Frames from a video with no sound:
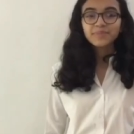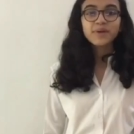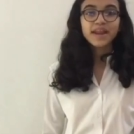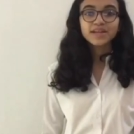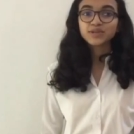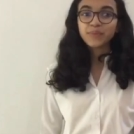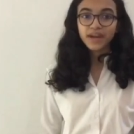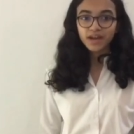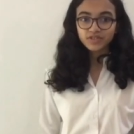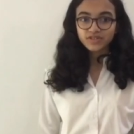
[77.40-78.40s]
Geomi,
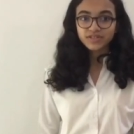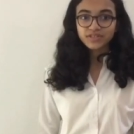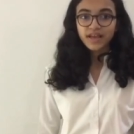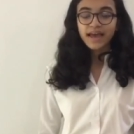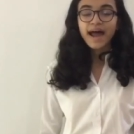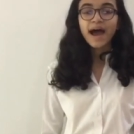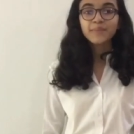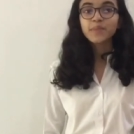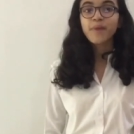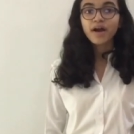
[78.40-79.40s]
Rajesh, and I'm
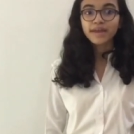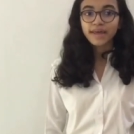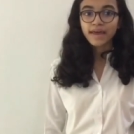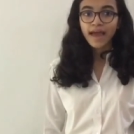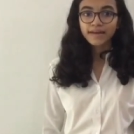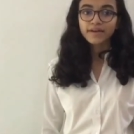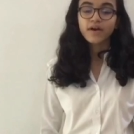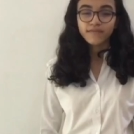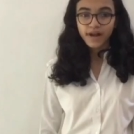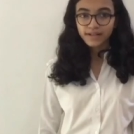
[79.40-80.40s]
the marketing head
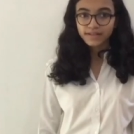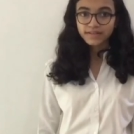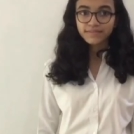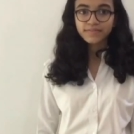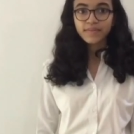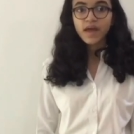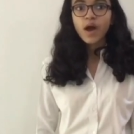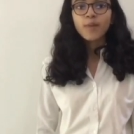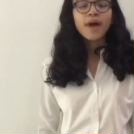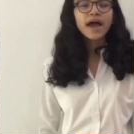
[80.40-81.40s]
of Realth.
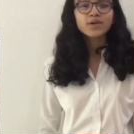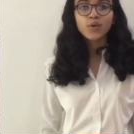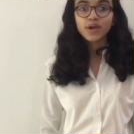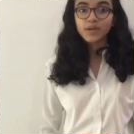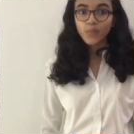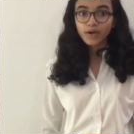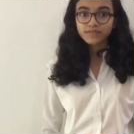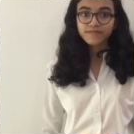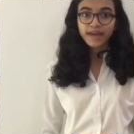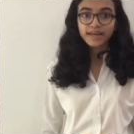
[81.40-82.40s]
My role involves
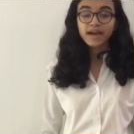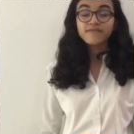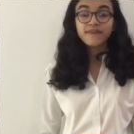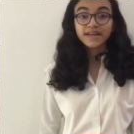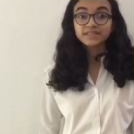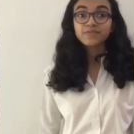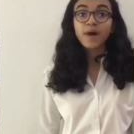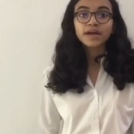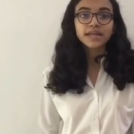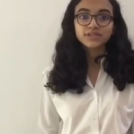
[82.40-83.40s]
finding effective
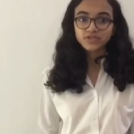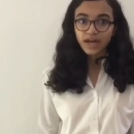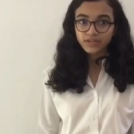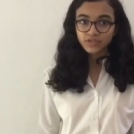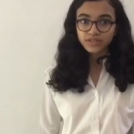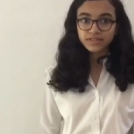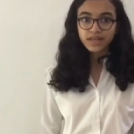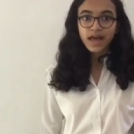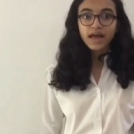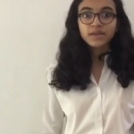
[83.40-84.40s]
marketing strategies
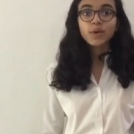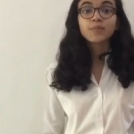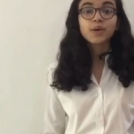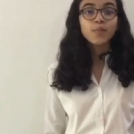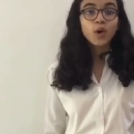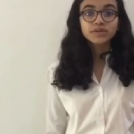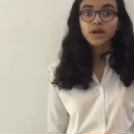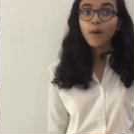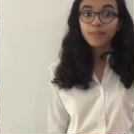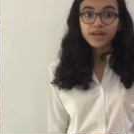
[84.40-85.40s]
that will promote and
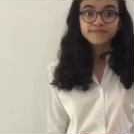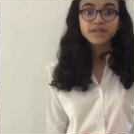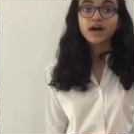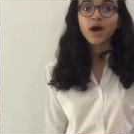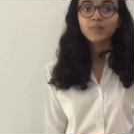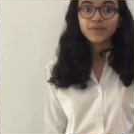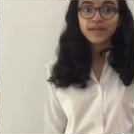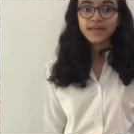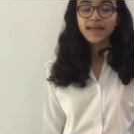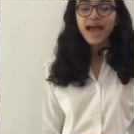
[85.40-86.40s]
uplift our
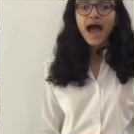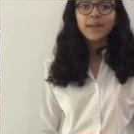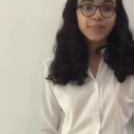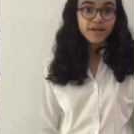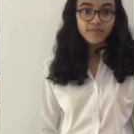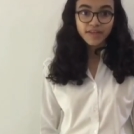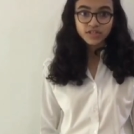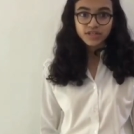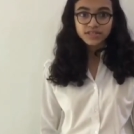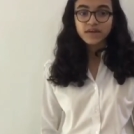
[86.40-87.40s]
company and build the
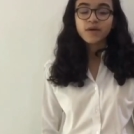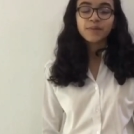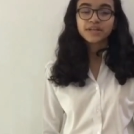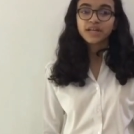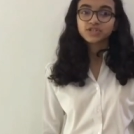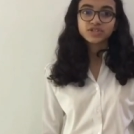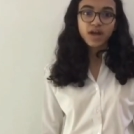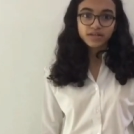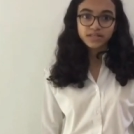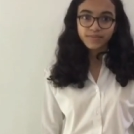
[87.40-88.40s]
interest of our potential
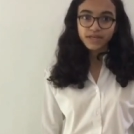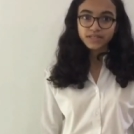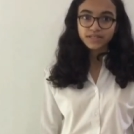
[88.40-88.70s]
customers.